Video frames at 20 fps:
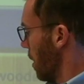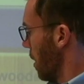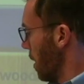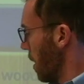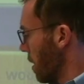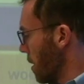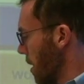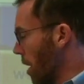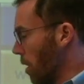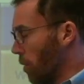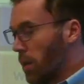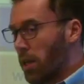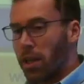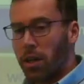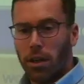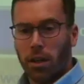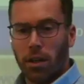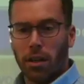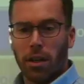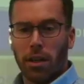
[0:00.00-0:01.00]
Down
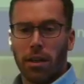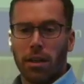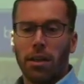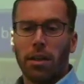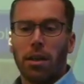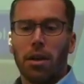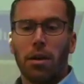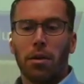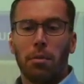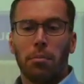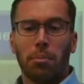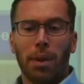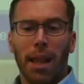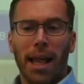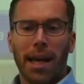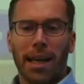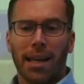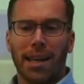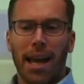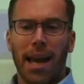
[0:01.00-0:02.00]
here,
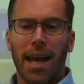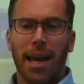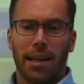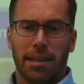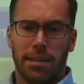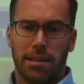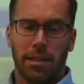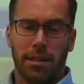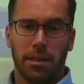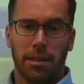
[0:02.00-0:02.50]
black cat.